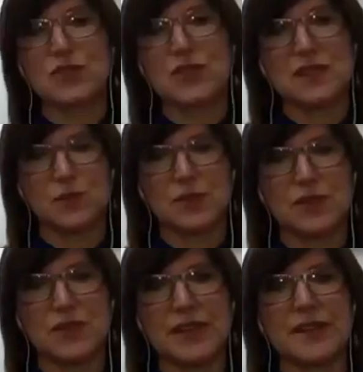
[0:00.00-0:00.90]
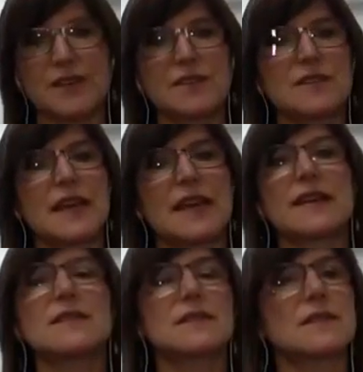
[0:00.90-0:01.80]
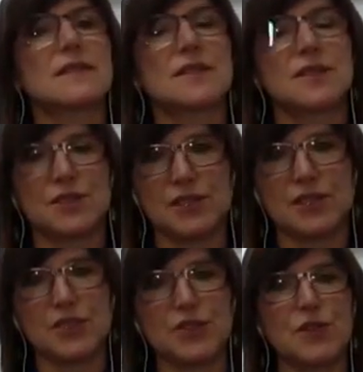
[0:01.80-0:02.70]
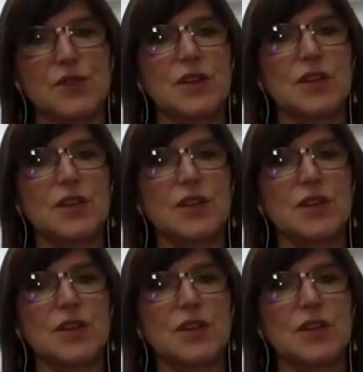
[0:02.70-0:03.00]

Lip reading: this work for years, and I still continue